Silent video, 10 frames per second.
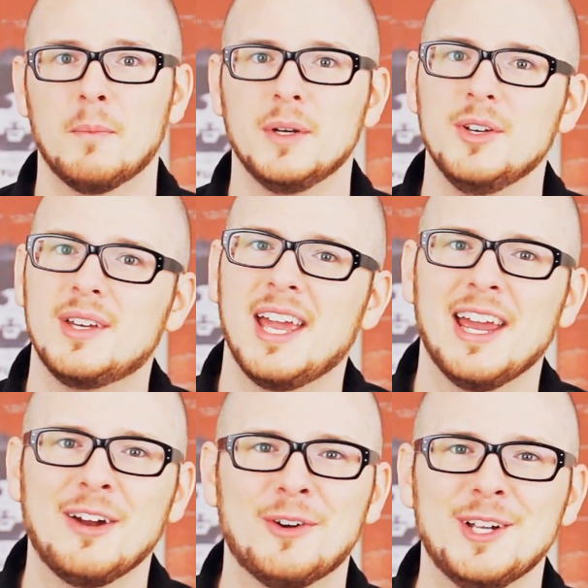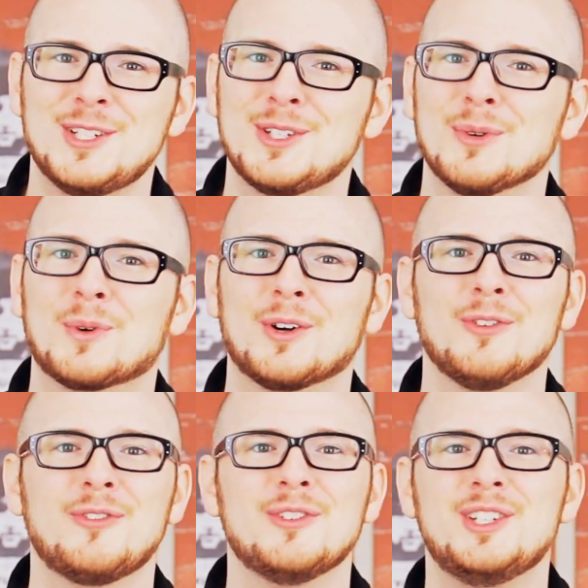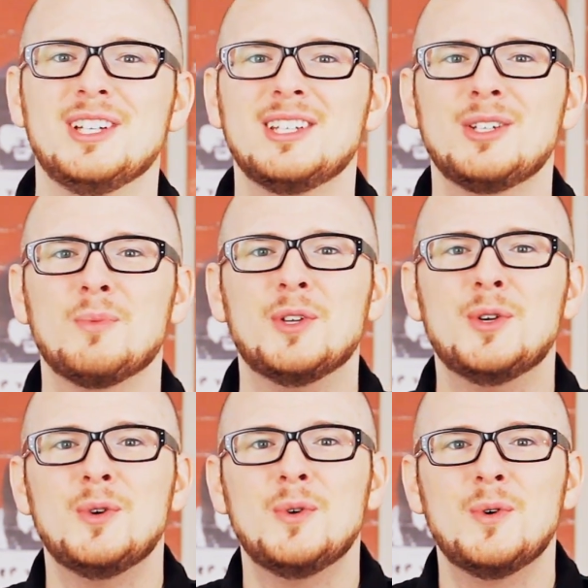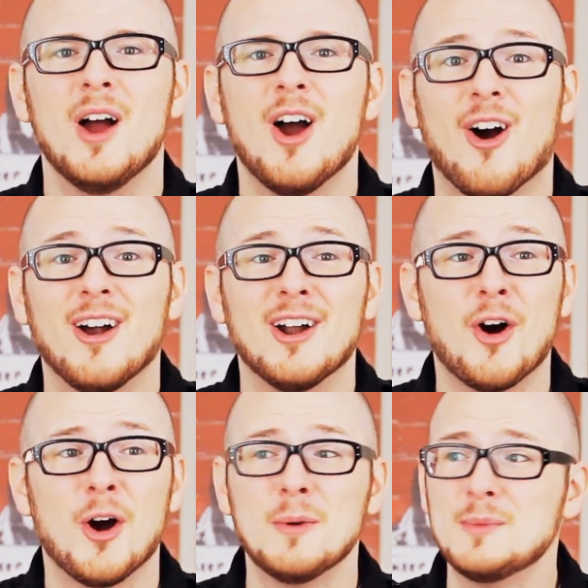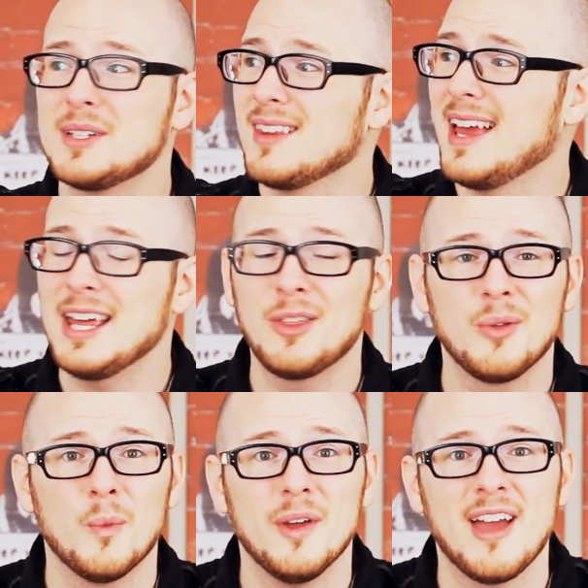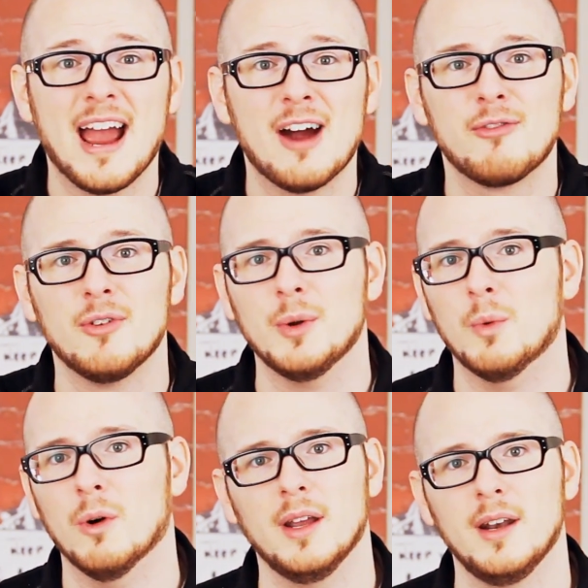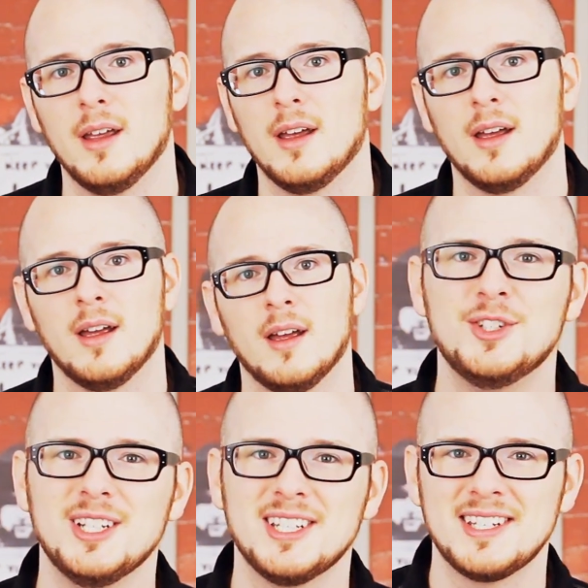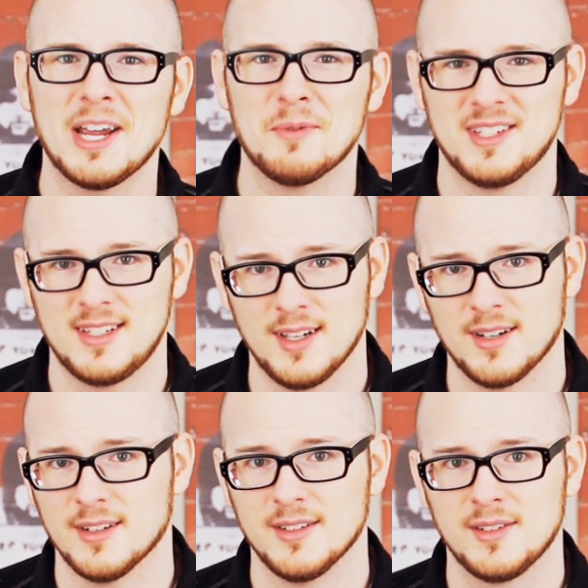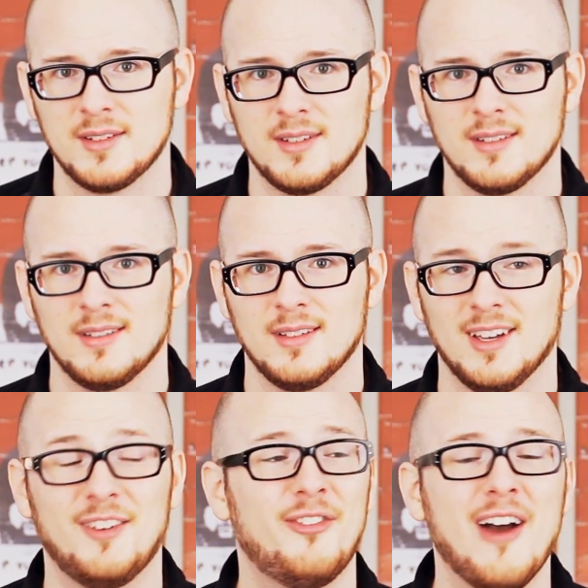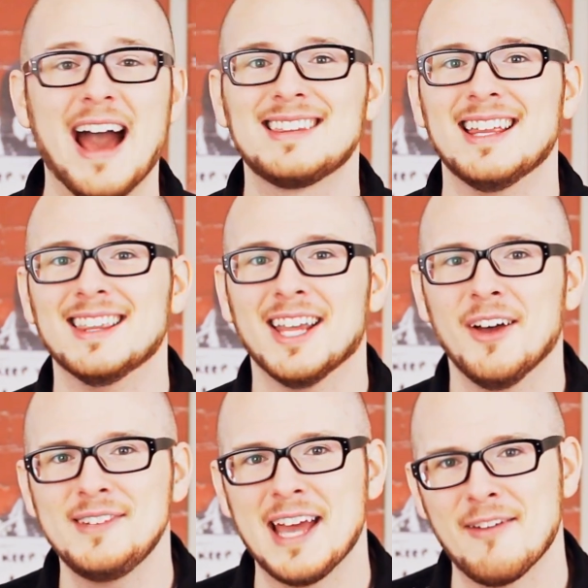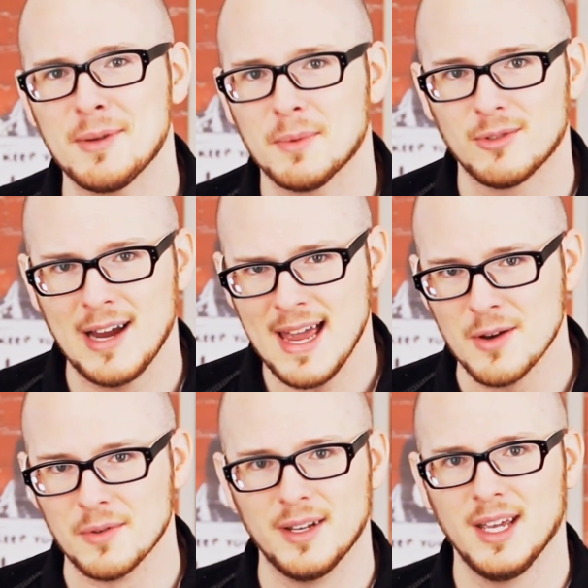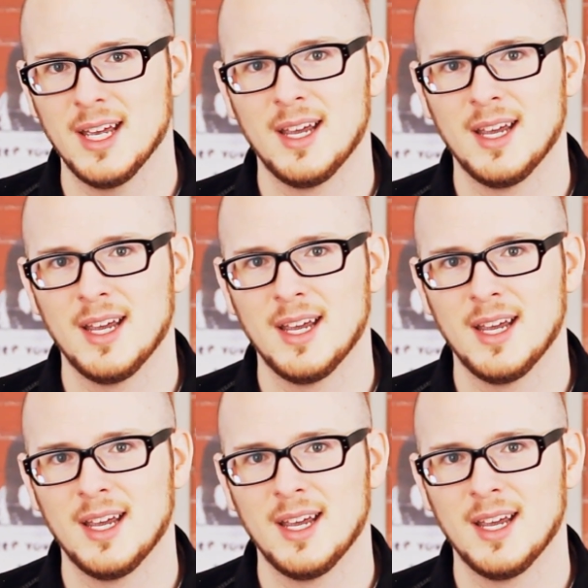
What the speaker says: But you can't reach the world for Jesus when you are at arm's length with everyone. Jesus ate with sinners. In fact, they loved having him around.